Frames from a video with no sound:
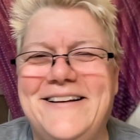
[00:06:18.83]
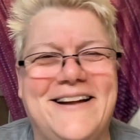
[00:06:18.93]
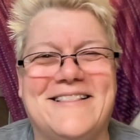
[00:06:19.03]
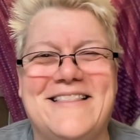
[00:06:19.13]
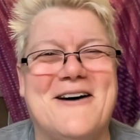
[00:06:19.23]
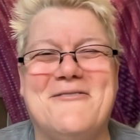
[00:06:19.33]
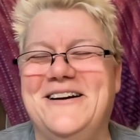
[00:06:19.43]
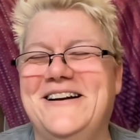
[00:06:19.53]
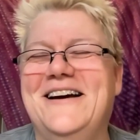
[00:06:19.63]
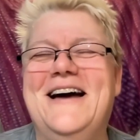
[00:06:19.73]
not that
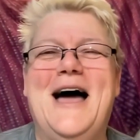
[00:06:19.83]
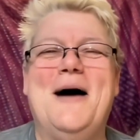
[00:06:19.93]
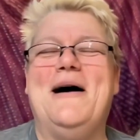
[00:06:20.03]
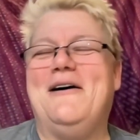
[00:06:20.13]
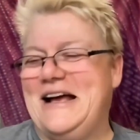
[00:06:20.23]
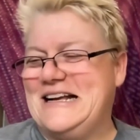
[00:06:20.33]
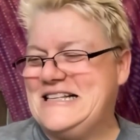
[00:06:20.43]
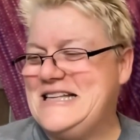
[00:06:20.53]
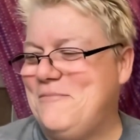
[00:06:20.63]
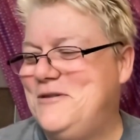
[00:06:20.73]
one. How about
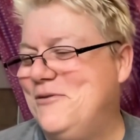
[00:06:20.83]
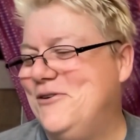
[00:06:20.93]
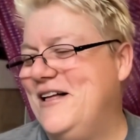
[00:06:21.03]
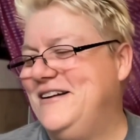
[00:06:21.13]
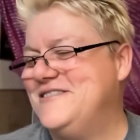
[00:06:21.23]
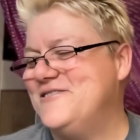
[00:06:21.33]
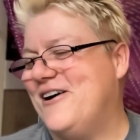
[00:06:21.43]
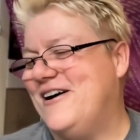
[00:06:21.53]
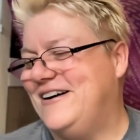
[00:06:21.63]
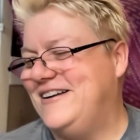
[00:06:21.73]
acceptable unto
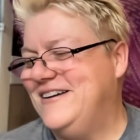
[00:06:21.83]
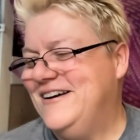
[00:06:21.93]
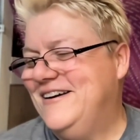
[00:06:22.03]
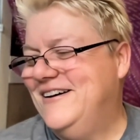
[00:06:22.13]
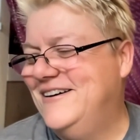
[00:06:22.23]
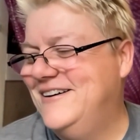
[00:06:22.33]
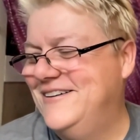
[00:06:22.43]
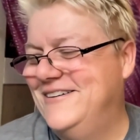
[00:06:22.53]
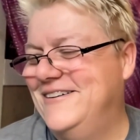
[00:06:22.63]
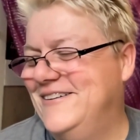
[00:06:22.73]
God?
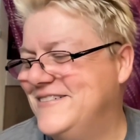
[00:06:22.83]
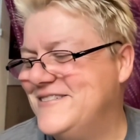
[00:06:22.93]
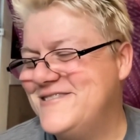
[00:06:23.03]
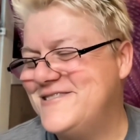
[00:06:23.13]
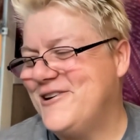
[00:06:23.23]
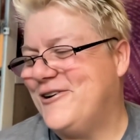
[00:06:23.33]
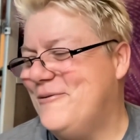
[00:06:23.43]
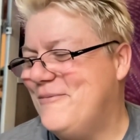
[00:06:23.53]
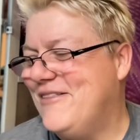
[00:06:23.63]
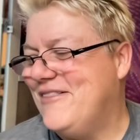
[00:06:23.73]

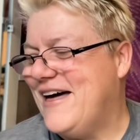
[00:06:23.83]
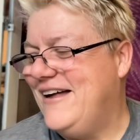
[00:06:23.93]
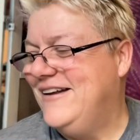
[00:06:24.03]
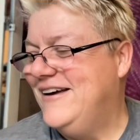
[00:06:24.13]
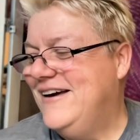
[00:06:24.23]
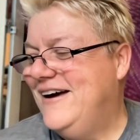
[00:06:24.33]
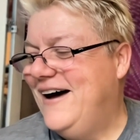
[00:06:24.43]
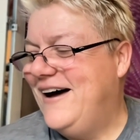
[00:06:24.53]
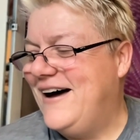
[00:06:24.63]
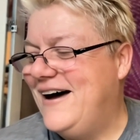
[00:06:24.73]
Sorry about that.
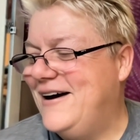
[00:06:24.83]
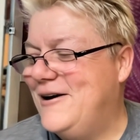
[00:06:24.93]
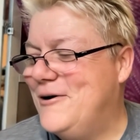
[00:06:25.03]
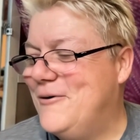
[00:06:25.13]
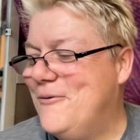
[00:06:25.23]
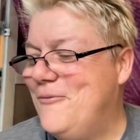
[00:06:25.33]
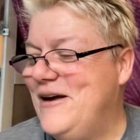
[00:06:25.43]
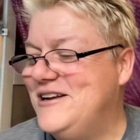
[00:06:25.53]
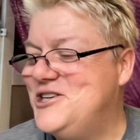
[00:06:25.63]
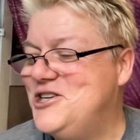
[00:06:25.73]
Uh,
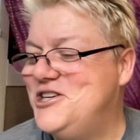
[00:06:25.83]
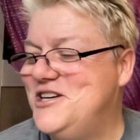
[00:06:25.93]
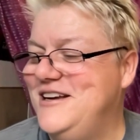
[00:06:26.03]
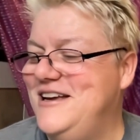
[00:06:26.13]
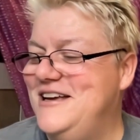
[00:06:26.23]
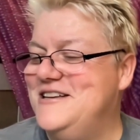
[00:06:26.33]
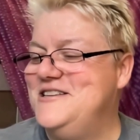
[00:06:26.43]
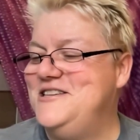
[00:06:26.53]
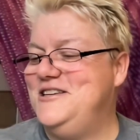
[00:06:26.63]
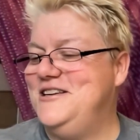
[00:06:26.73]
which
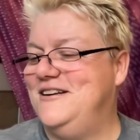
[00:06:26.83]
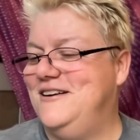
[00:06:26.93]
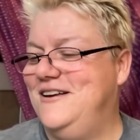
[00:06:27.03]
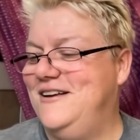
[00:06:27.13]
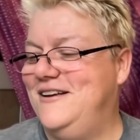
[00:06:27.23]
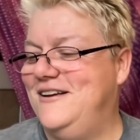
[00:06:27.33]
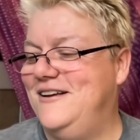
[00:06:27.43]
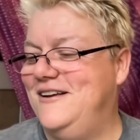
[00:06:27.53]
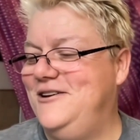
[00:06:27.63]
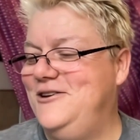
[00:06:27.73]
is
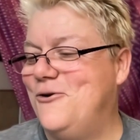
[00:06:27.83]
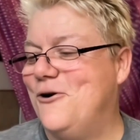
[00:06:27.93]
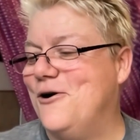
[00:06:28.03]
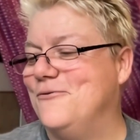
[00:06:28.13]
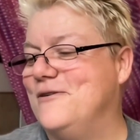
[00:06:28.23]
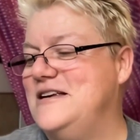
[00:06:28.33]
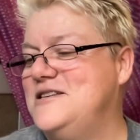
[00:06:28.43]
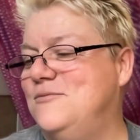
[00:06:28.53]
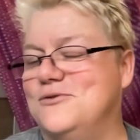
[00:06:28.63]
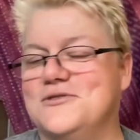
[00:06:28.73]
your
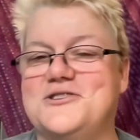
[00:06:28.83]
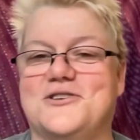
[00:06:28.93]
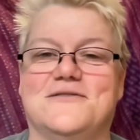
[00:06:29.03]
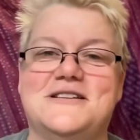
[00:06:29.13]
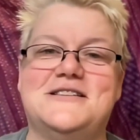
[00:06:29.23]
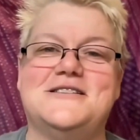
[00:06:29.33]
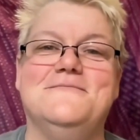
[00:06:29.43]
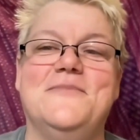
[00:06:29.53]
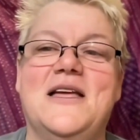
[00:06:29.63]
reasonable service.